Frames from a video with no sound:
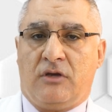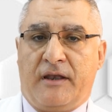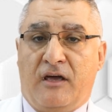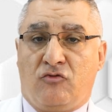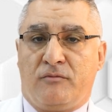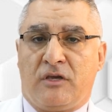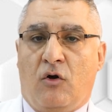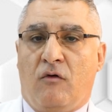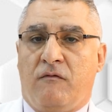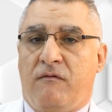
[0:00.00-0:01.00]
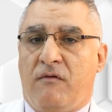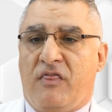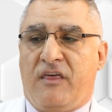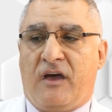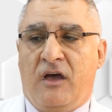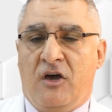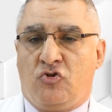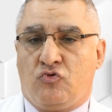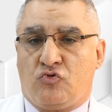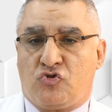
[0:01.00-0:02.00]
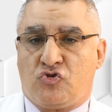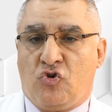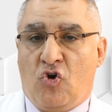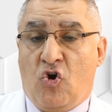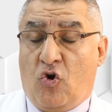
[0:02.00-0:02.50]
anatomy of the tooth.